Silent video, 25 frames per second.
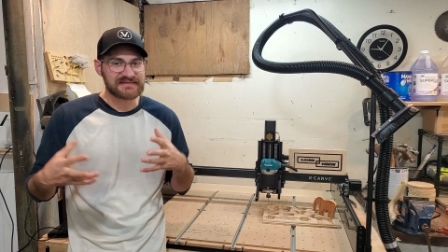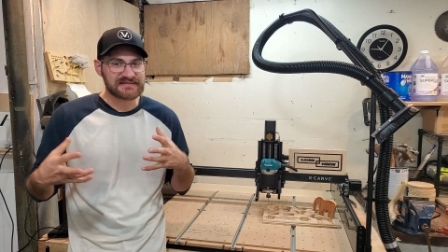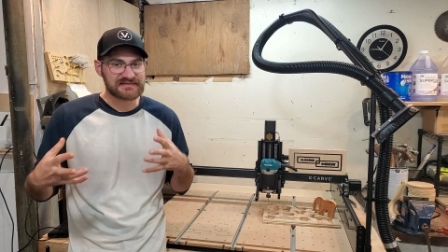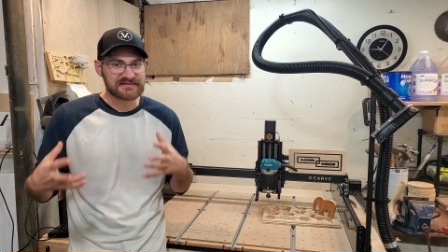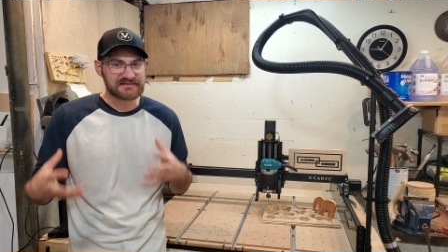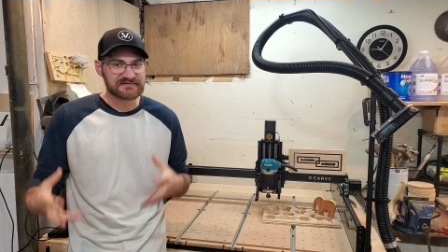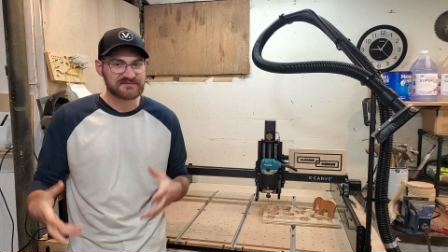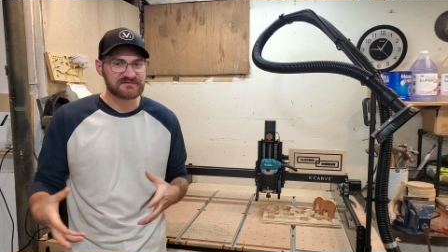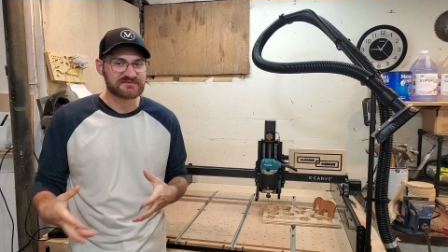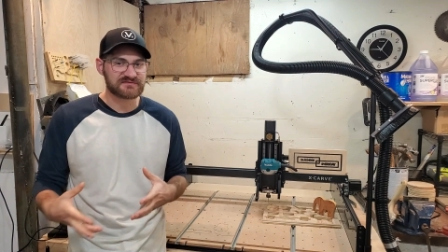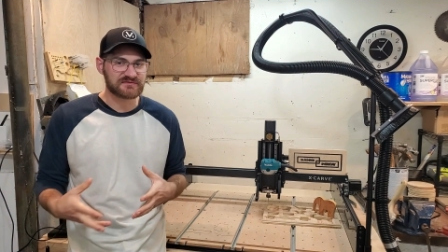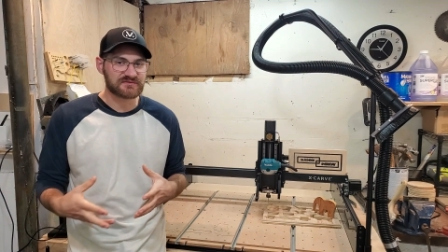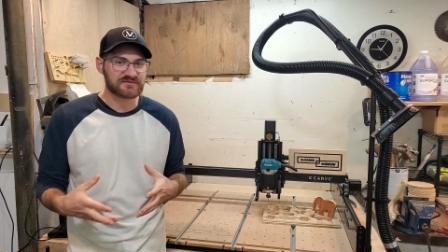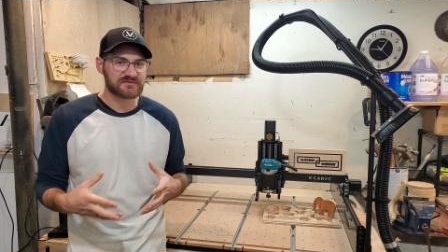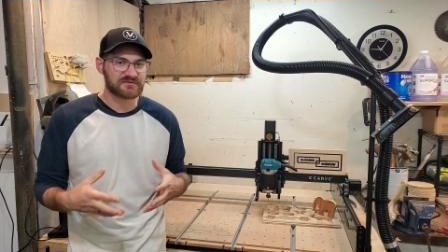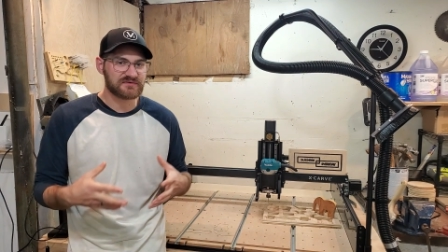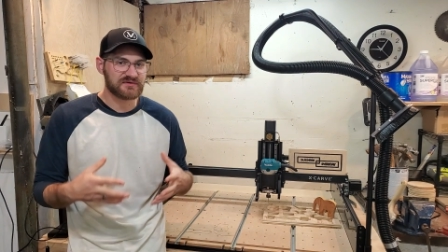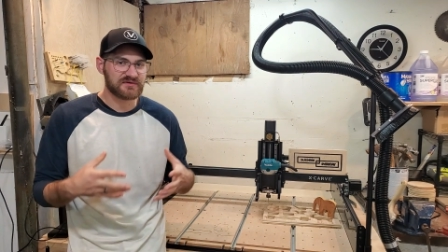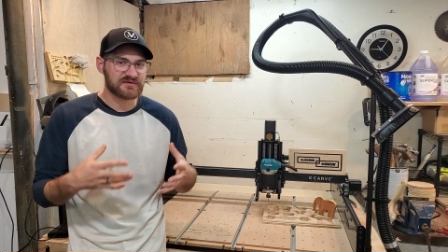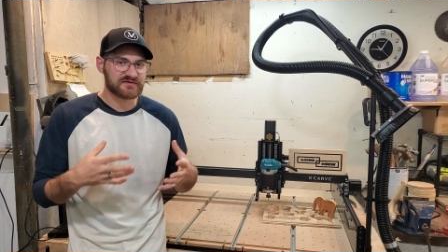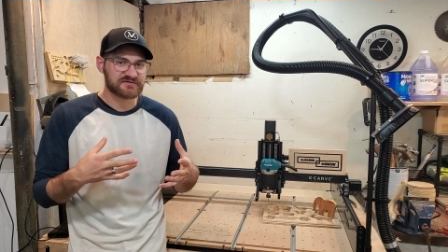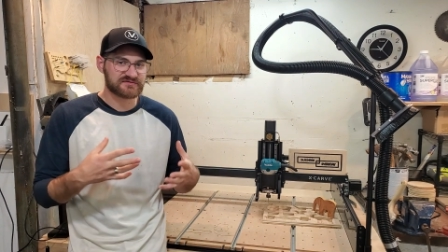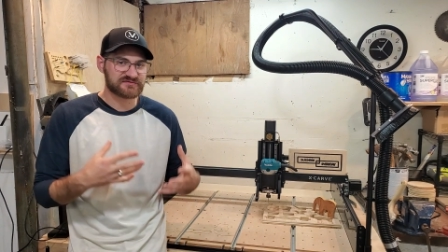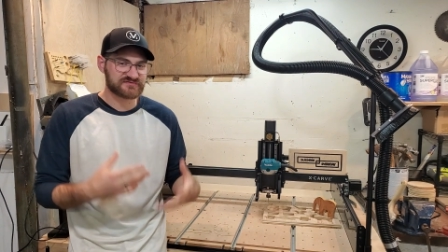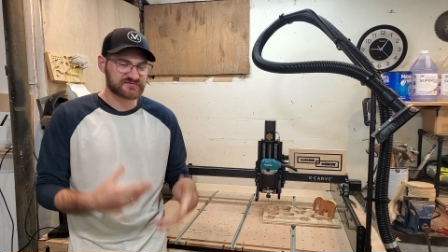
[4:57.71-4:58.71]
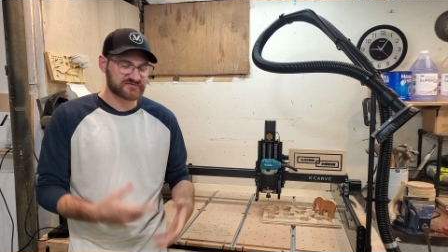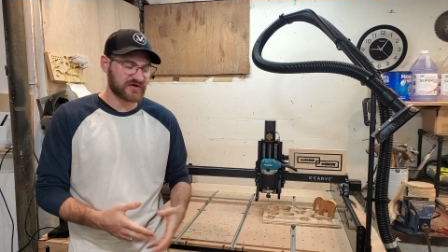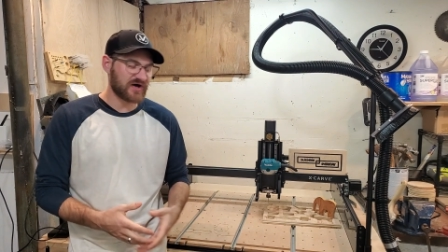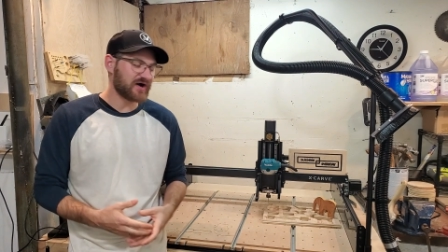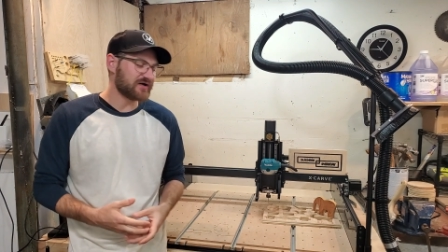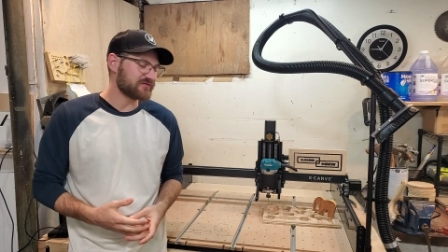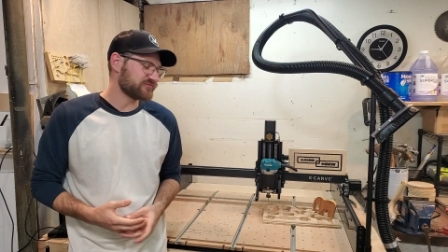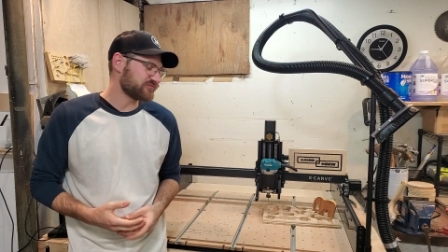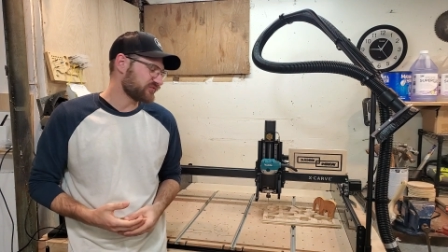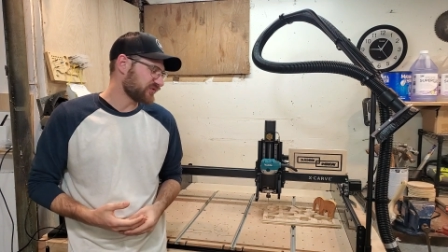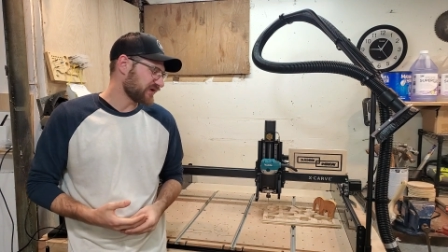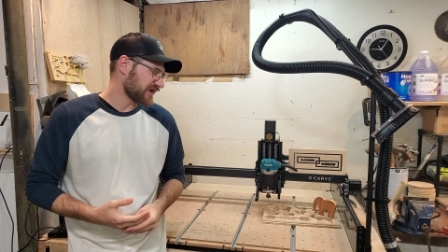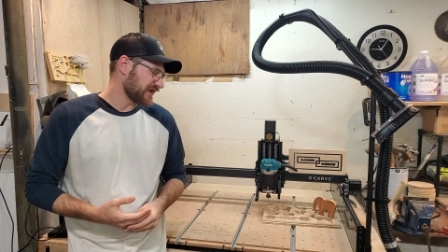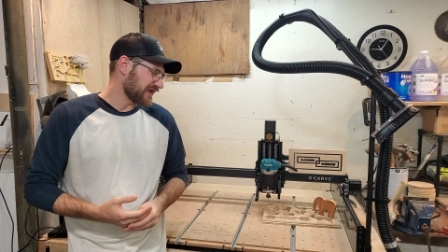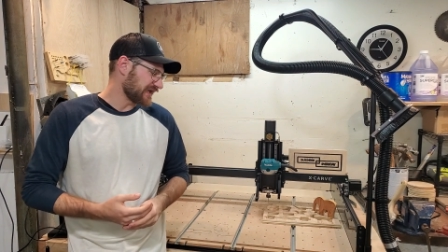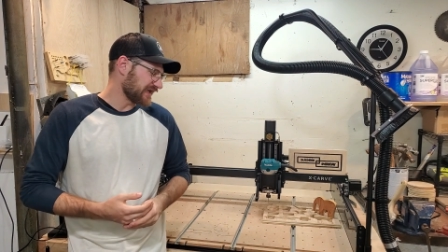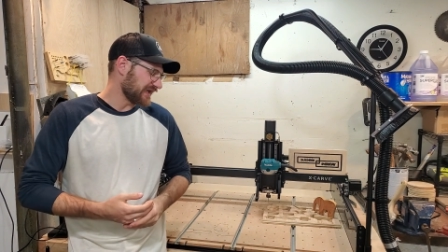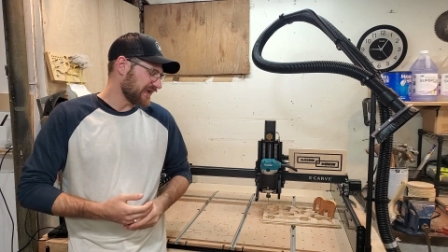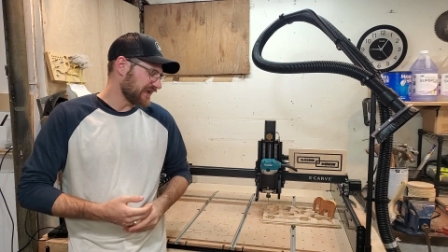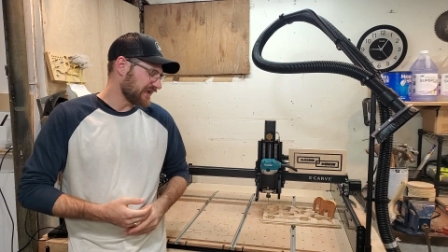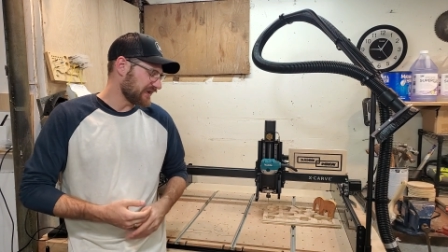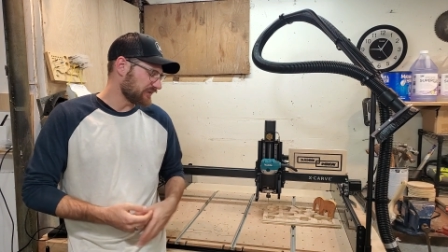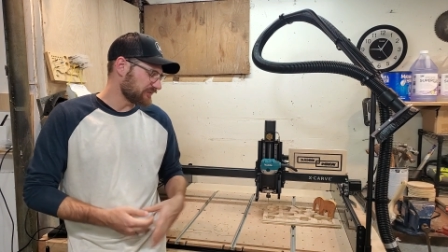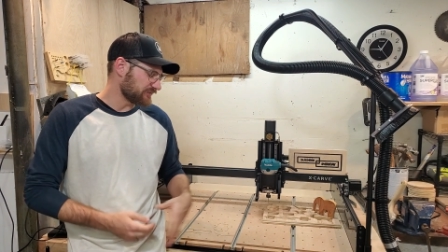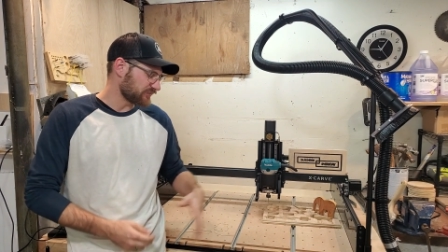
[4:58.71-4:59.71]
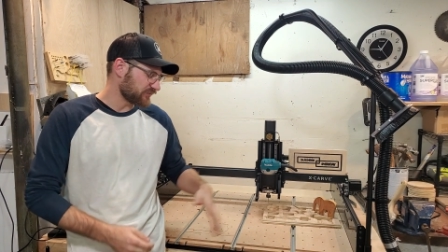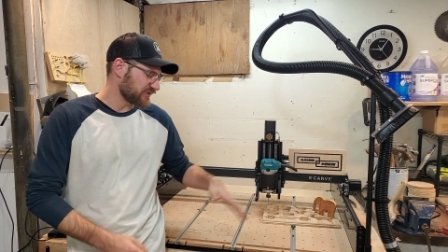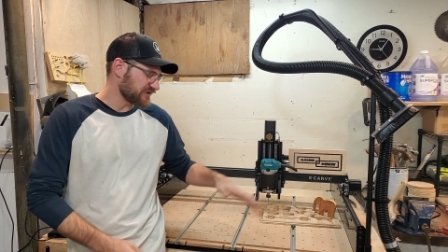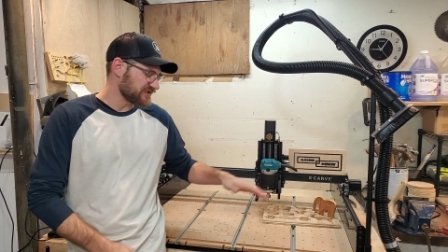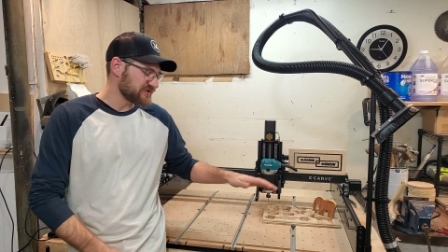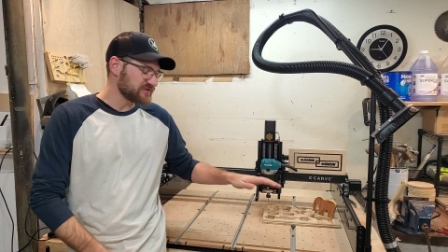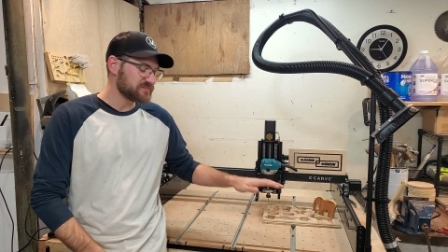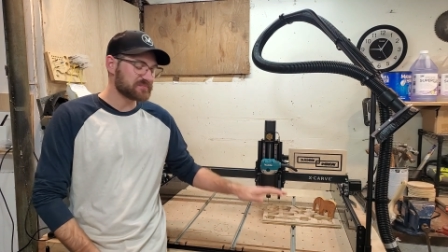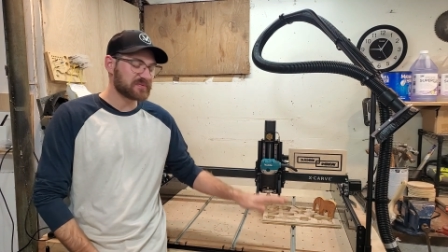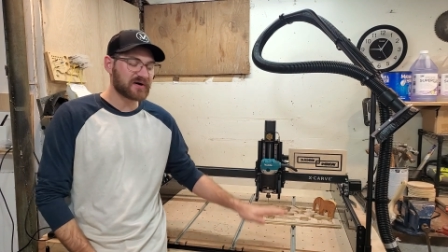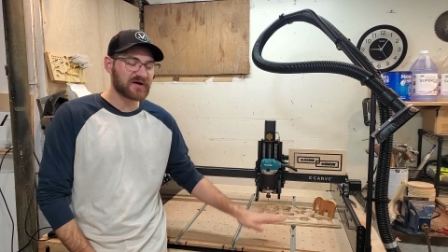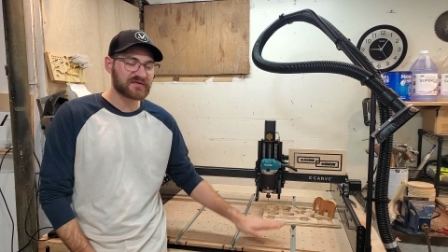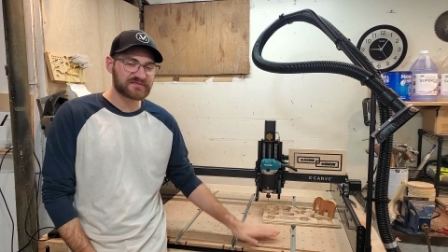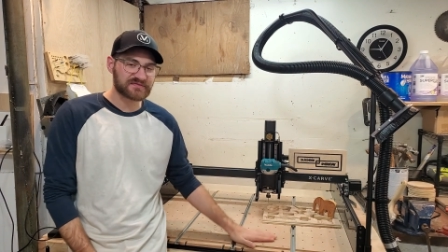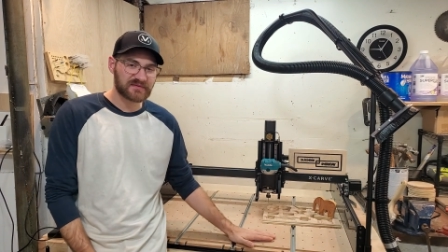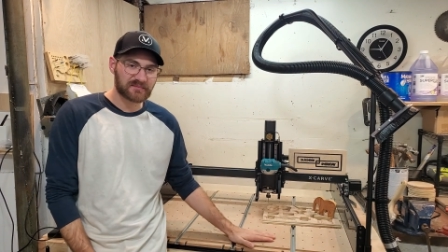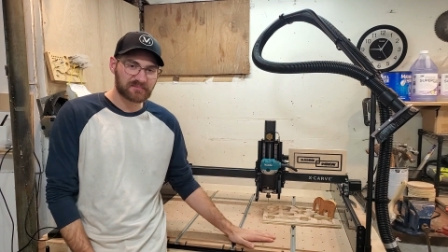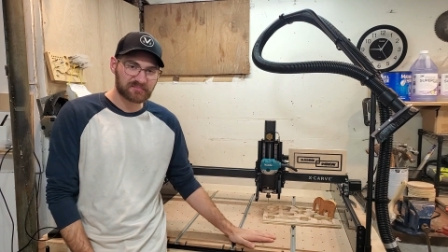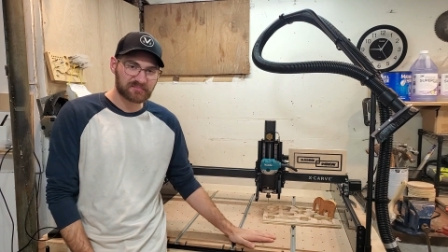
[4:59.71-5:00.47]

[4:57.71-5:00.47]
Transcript: Easel software. Um, when you bought the